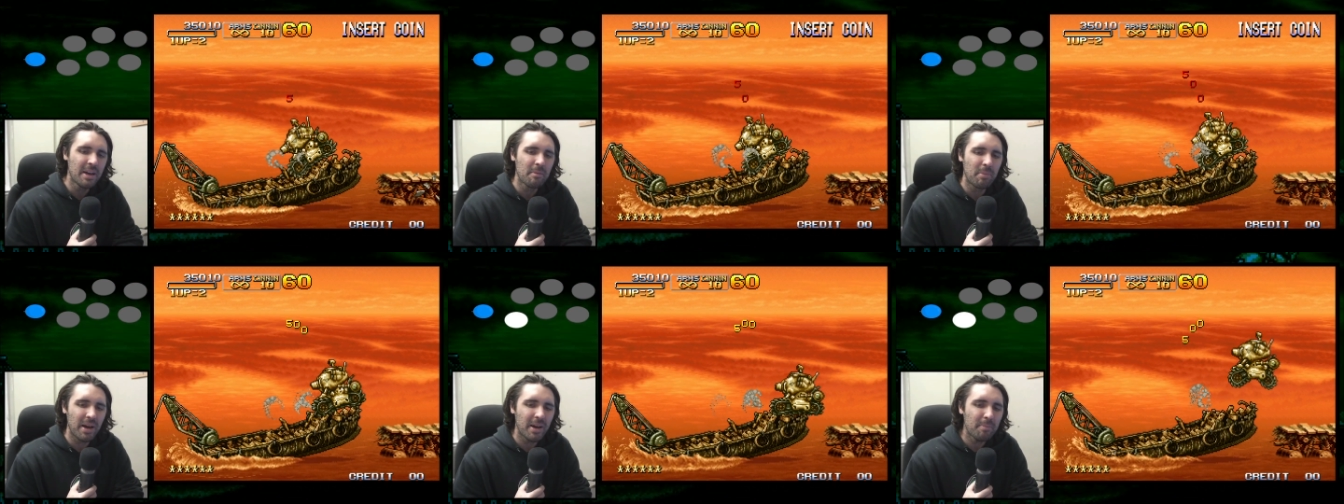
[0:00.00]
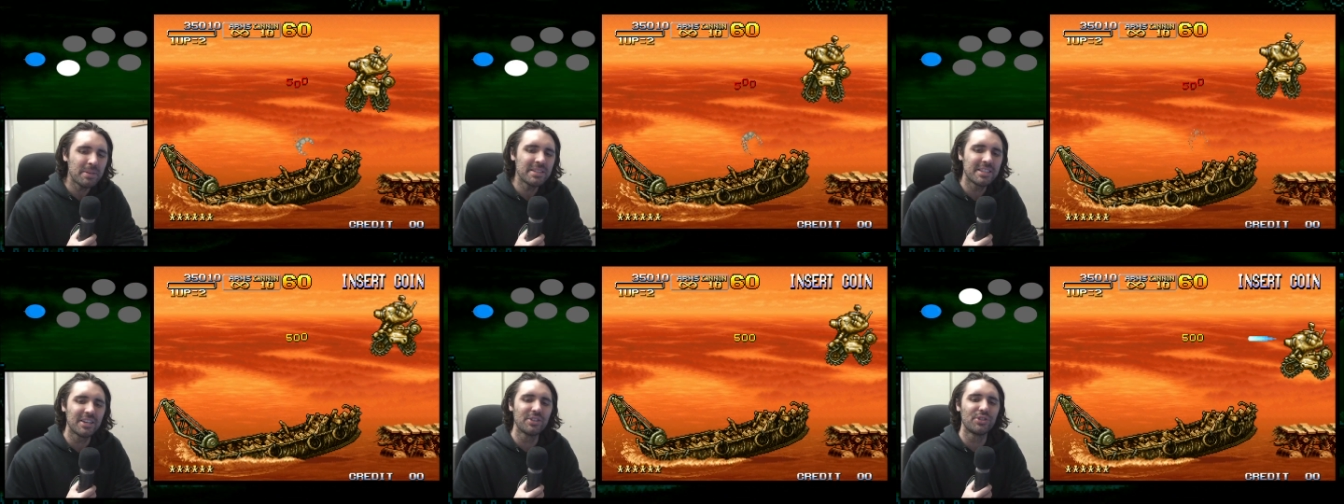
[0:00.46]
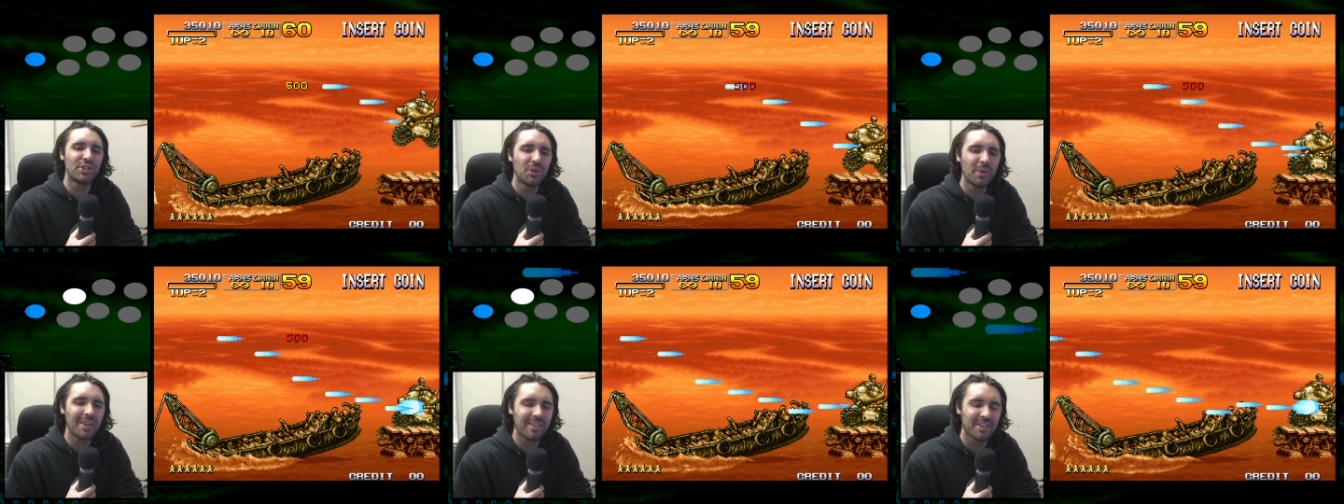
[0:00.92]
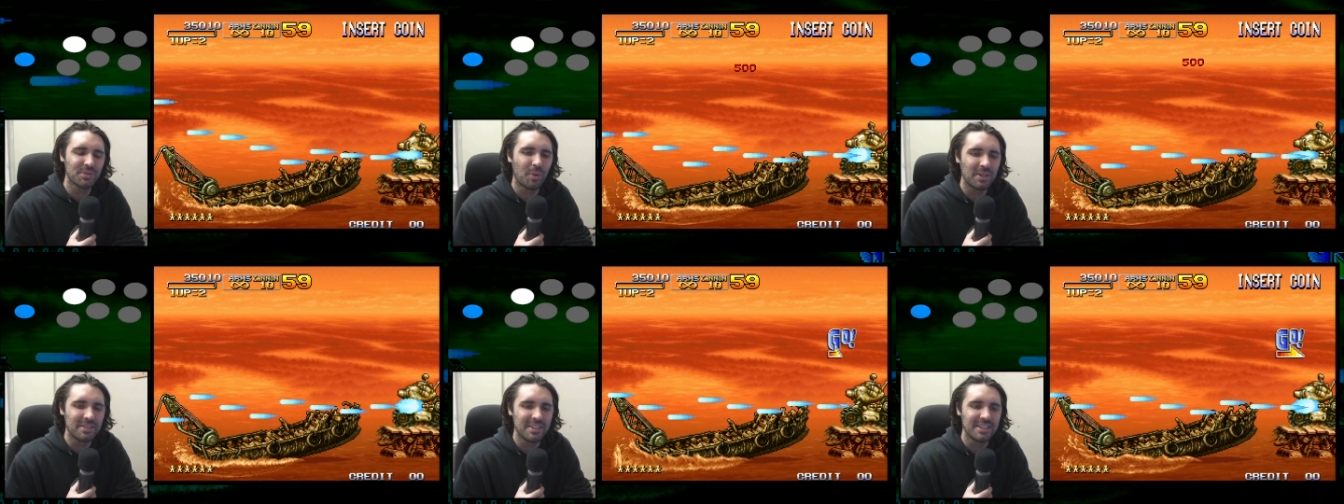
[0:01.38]
But up until doing this
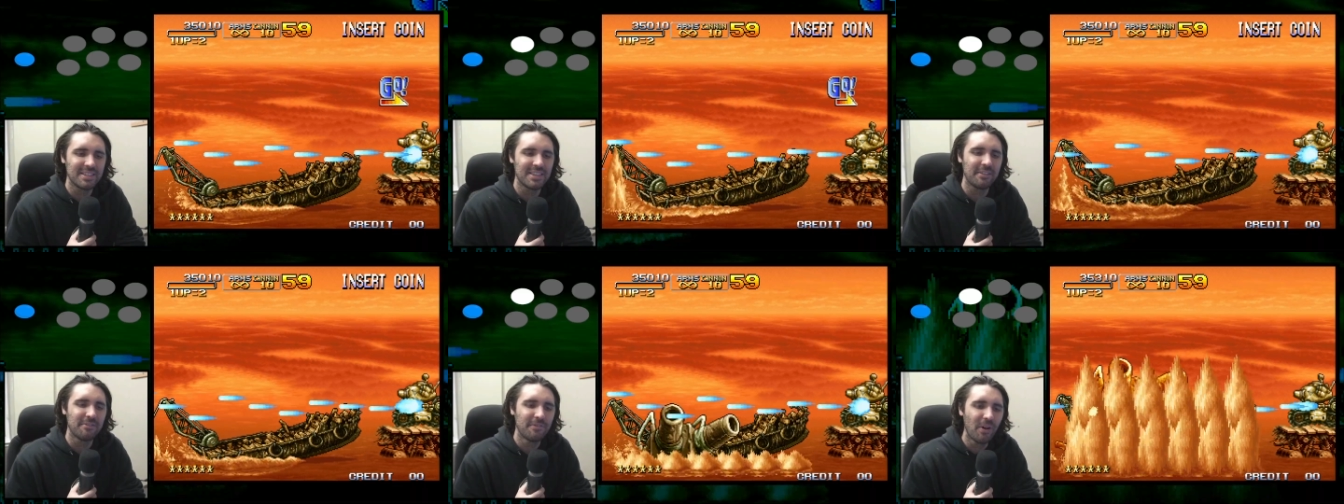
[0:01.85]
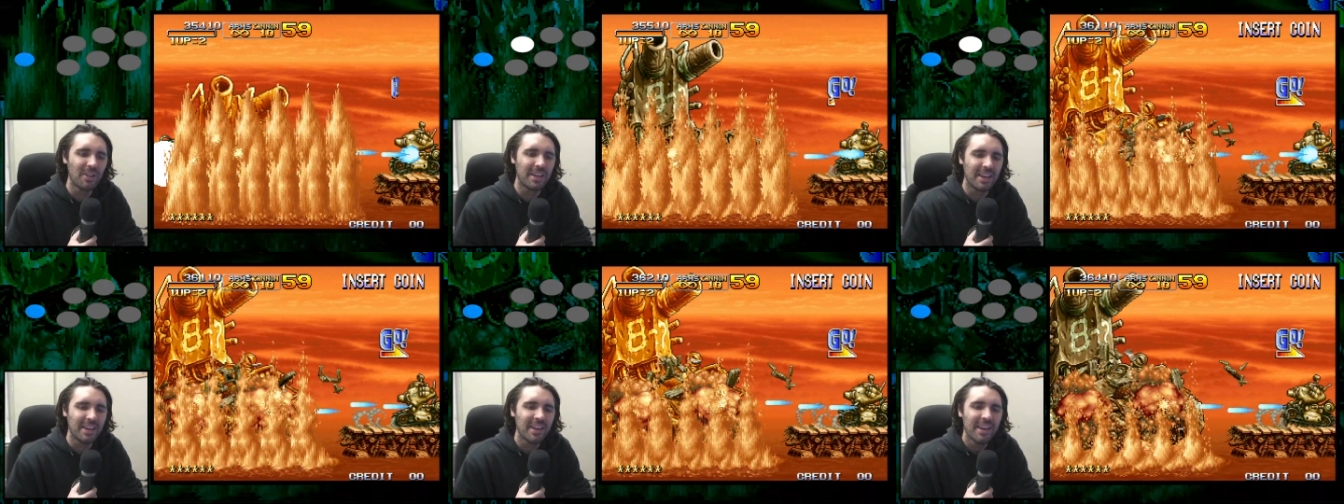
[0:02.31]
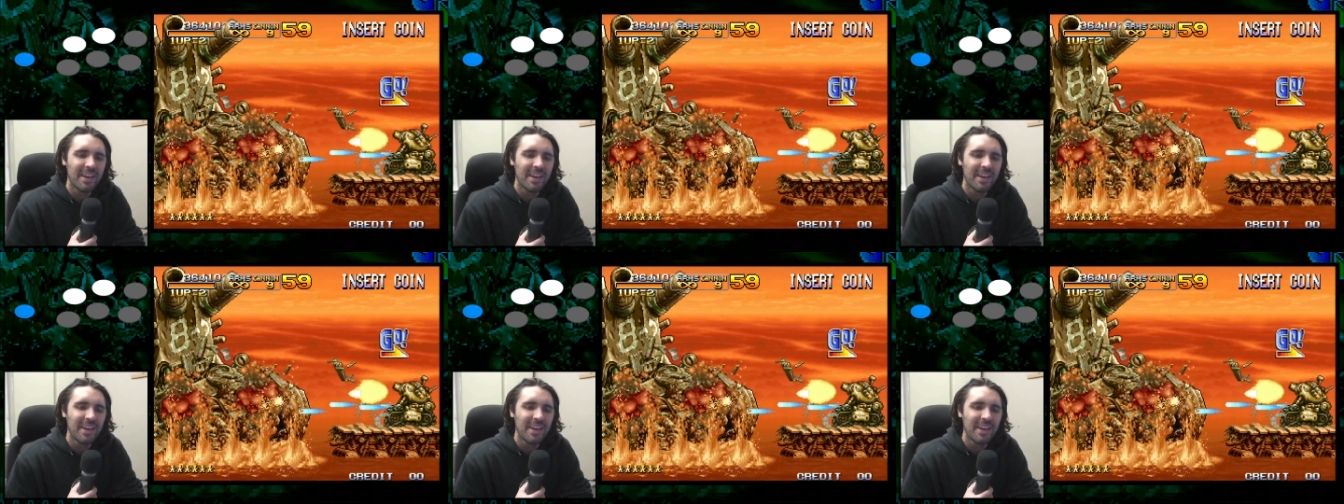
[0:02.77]
1cc fully,